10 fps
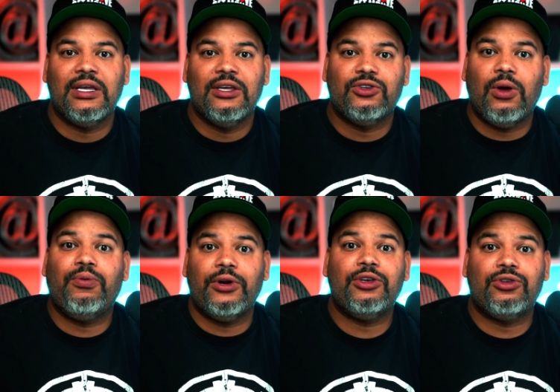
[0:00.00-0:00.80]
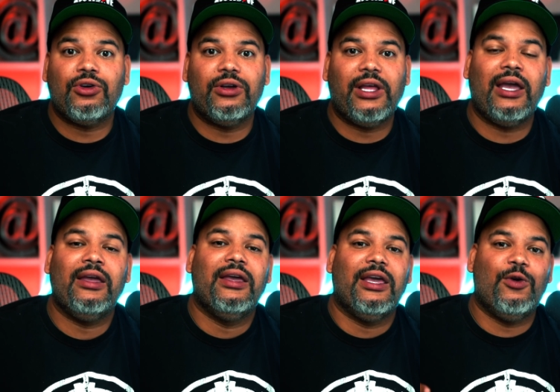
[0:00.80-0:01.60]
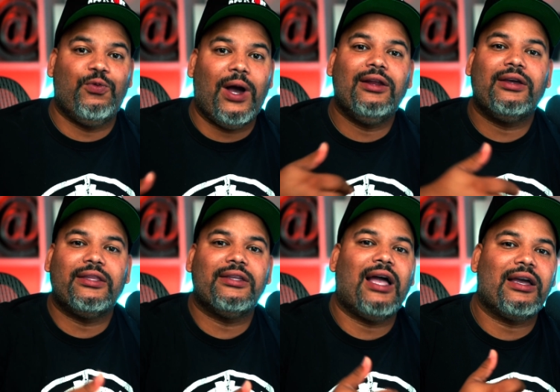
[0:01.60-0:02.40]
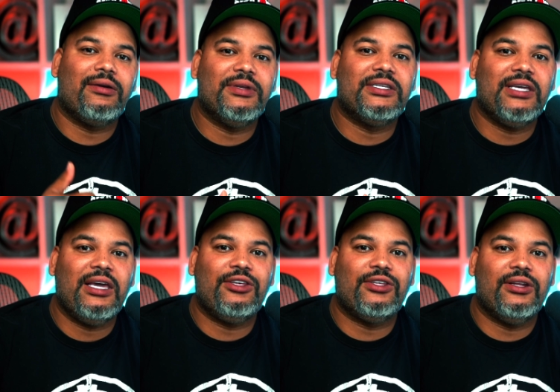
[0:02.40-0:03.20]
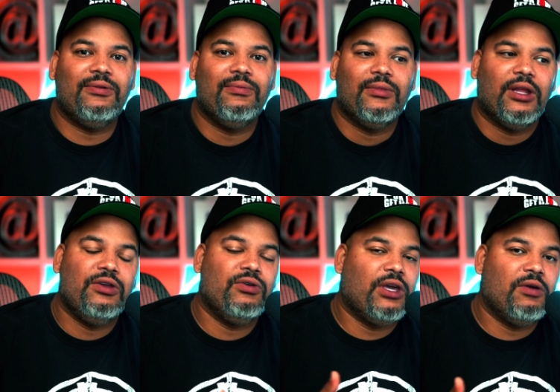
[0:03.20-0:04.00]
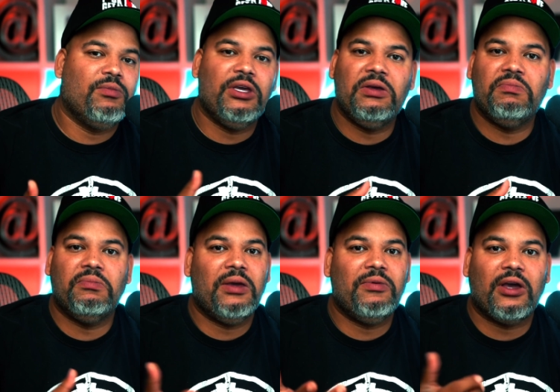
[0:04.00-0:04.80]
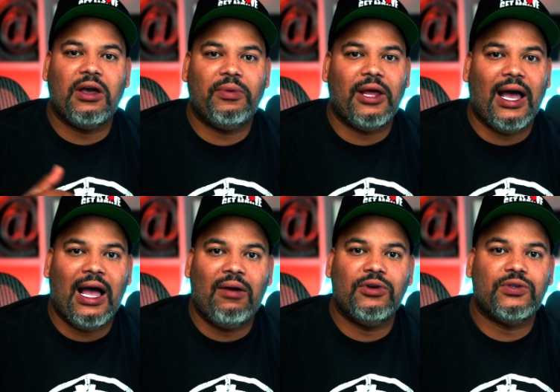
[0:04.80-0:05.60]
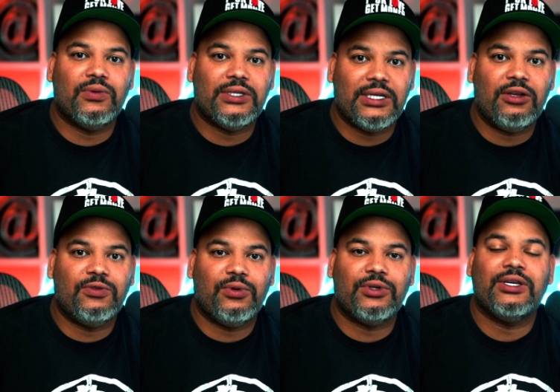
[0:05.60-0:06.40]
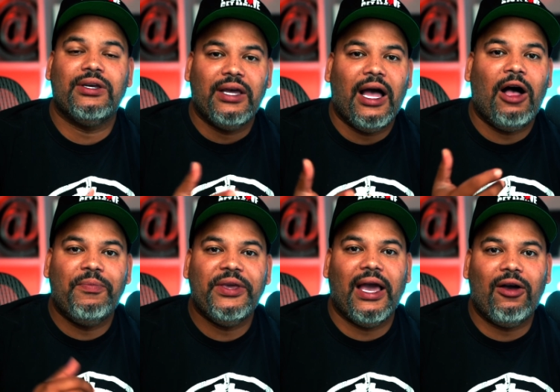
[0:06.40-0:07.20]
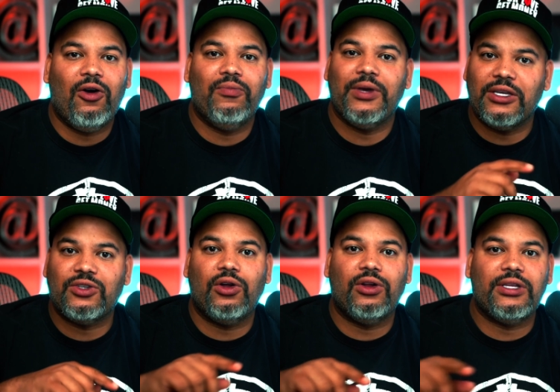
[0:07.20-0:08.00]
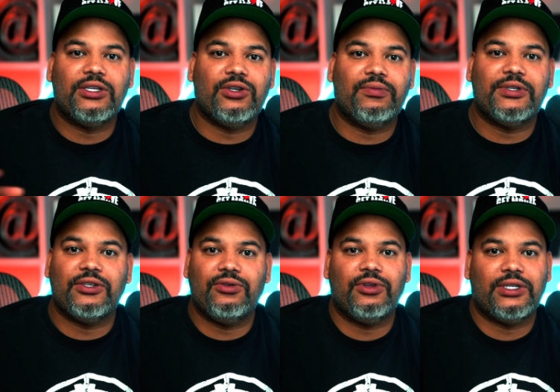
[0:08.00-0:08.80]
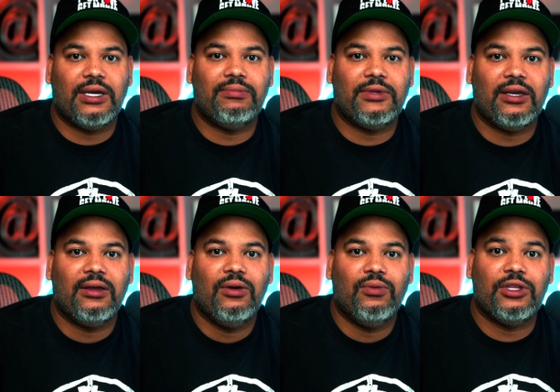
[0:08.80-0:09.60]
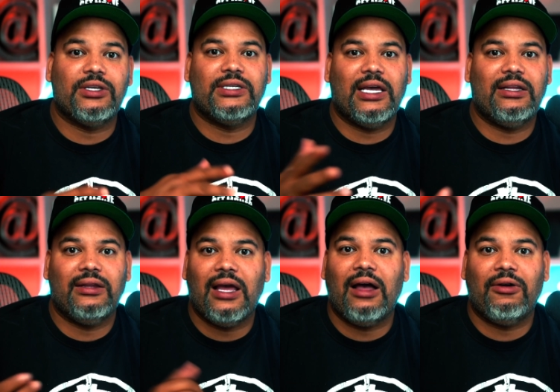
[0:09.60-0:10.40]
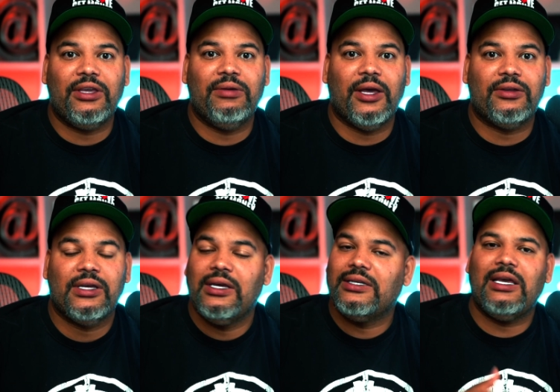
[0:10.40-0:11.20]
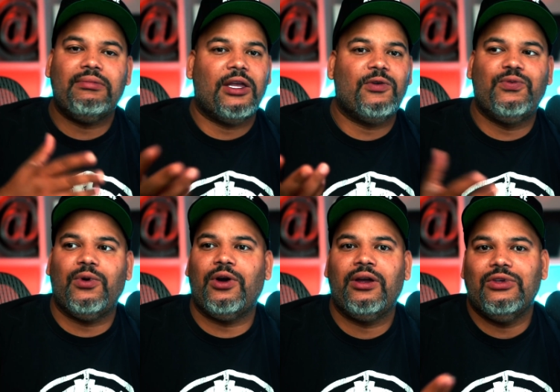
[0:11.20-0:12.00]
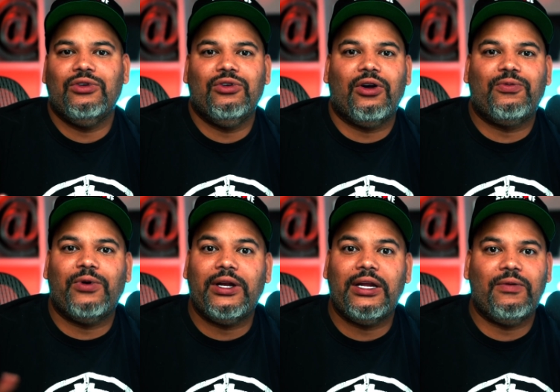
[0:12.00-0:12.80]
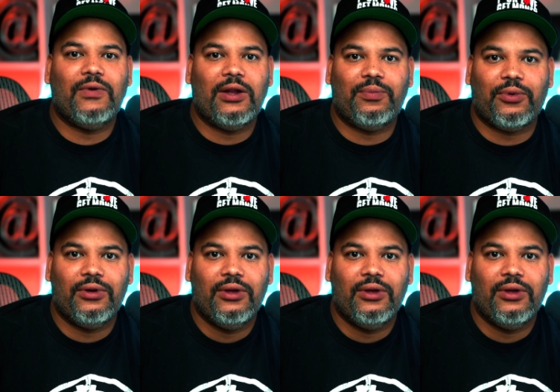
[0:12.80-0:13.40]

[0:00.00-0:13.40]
So I'm pretty sure that if I look at the documentation and you give me maybe a couple of hours with Salesforce, I'll be at home because all of the services do the same thing, which is send out emails. Same thing for you're a front end developer.